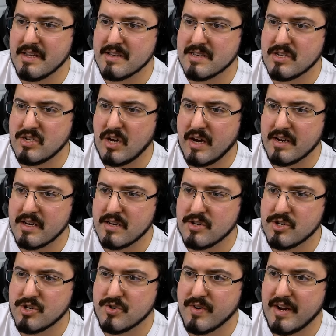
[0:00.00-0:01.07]
is not
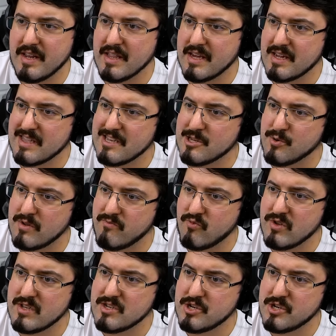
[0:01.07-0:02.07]
straight like this one, where this